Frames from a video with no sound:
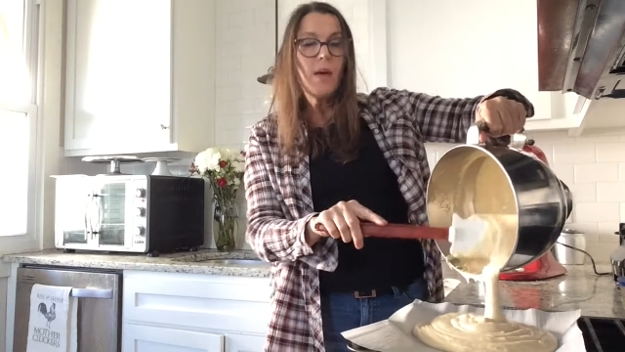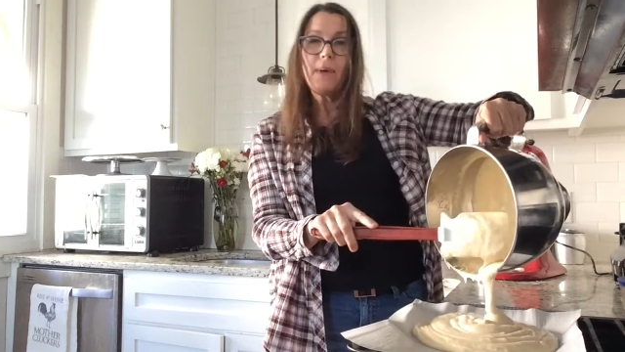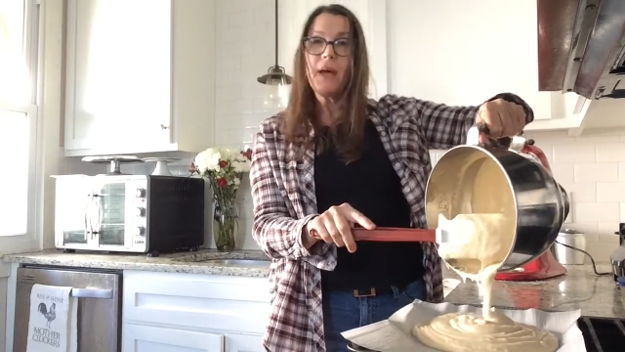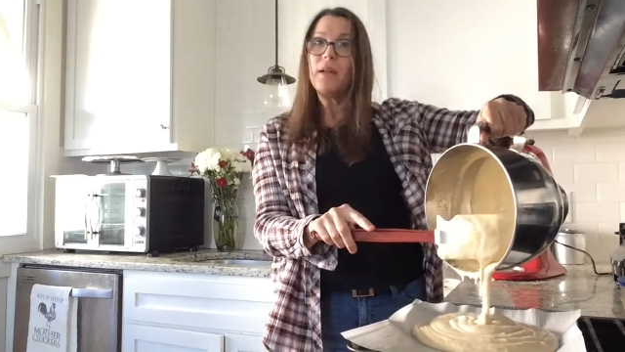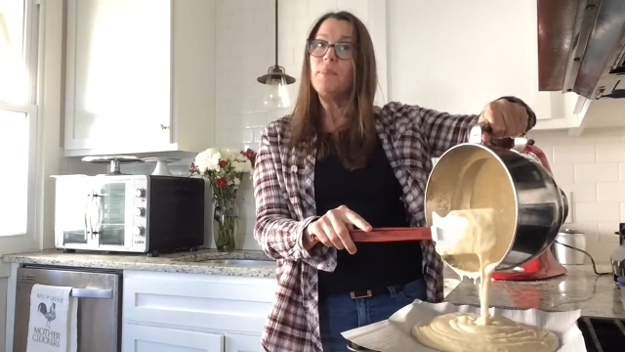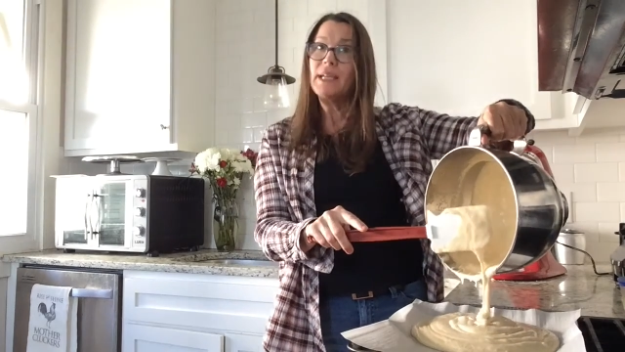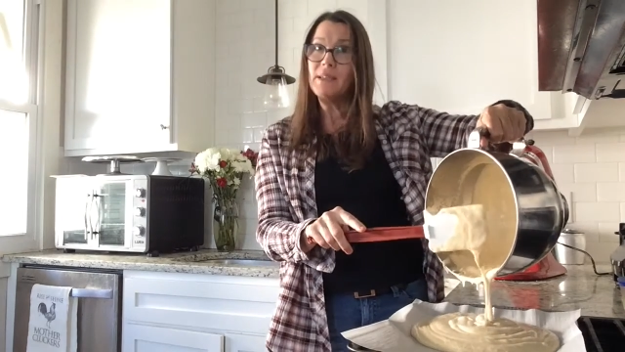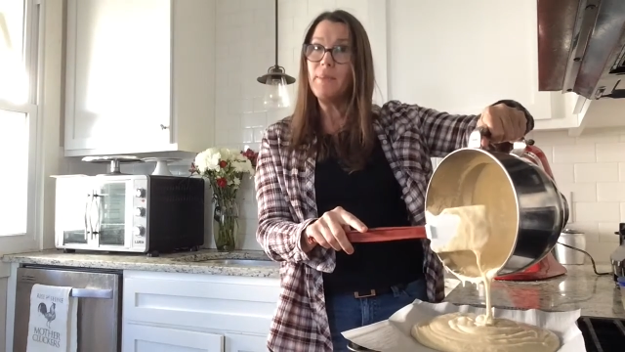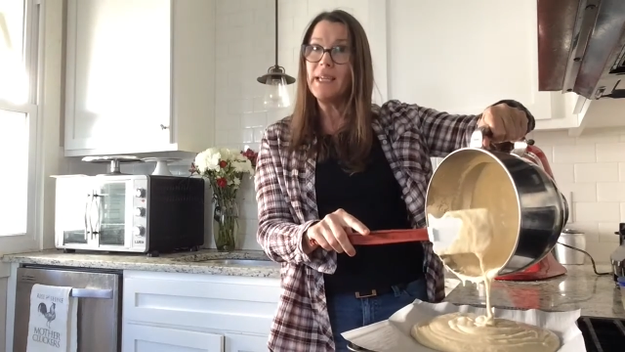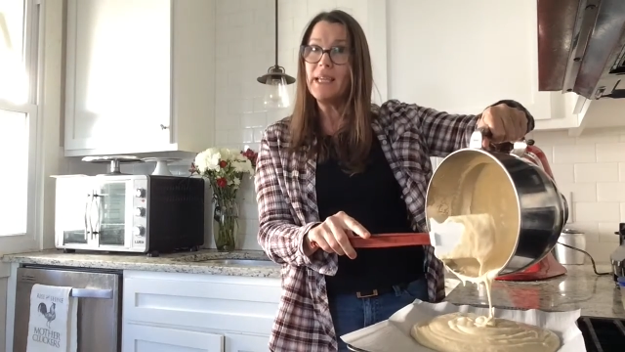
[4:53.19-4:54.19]
but
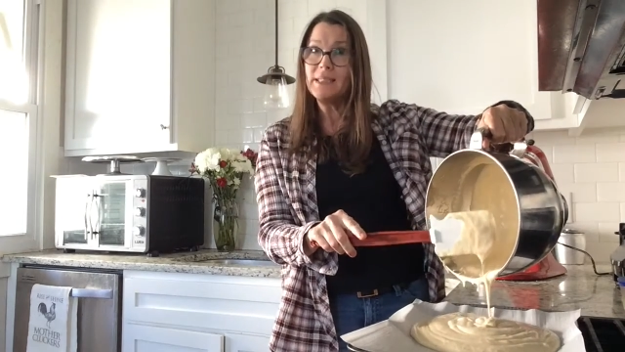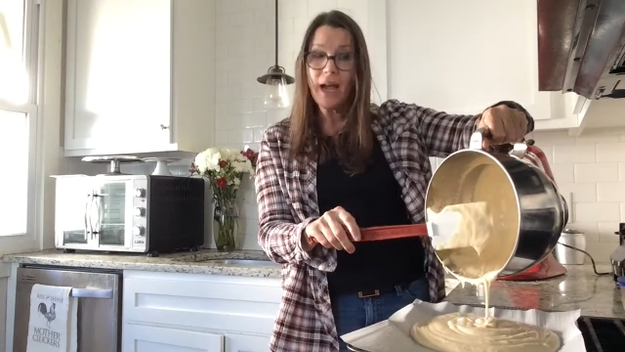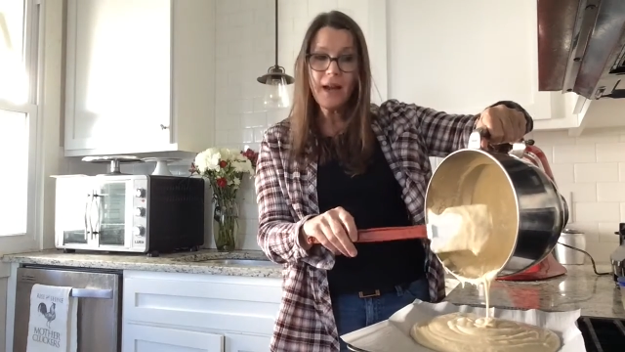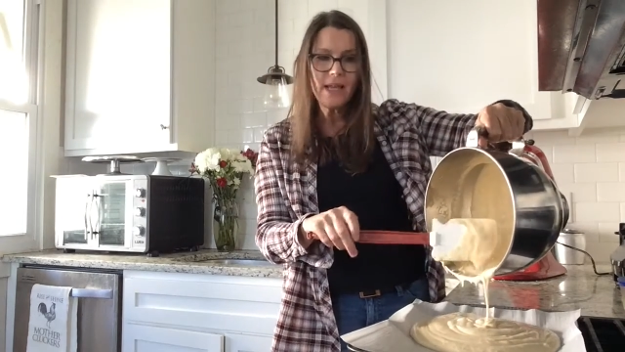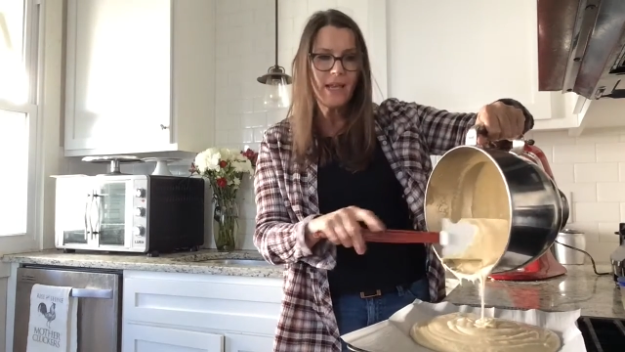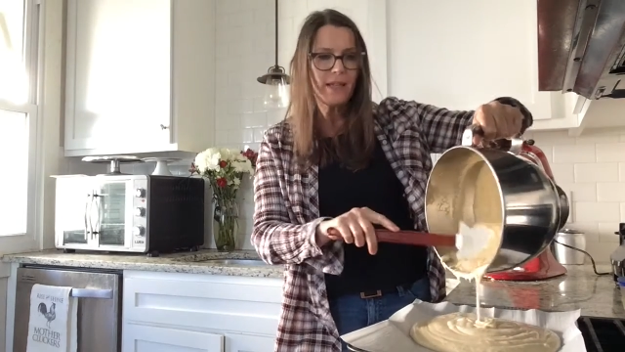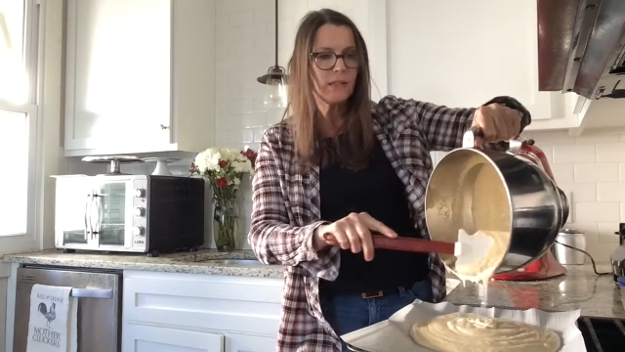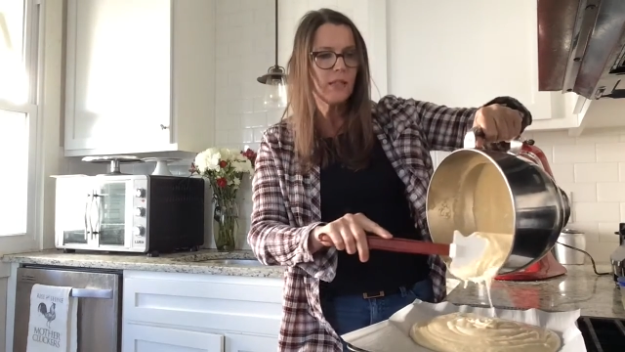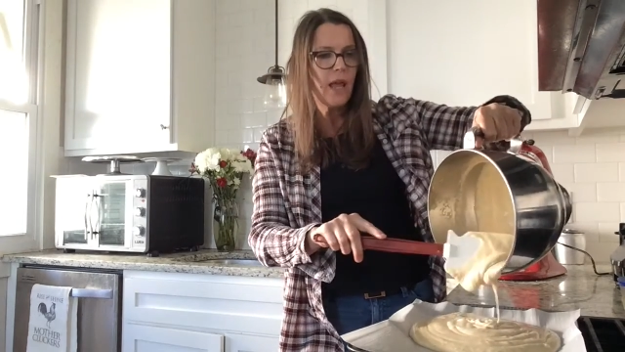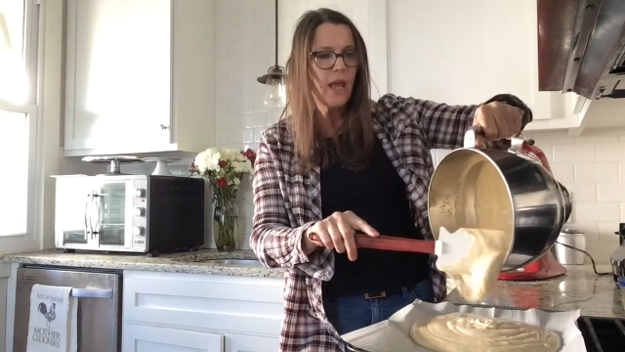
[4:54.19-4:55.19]
because I'm making tiny
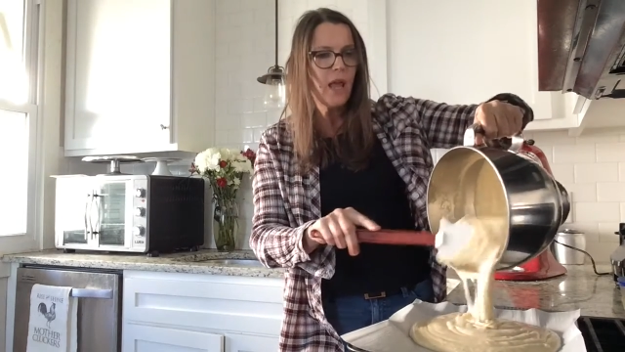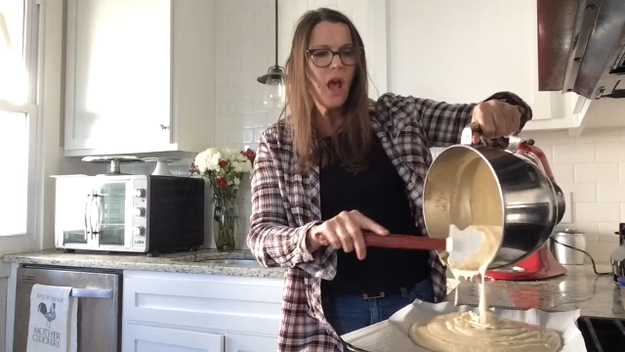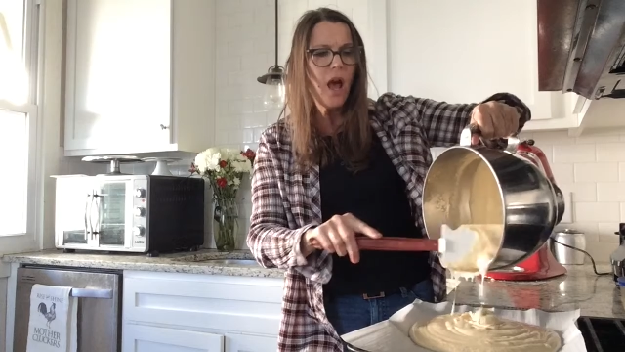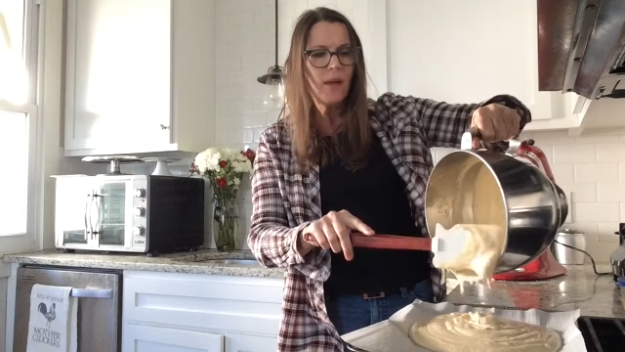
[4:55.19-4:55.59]
cakes today,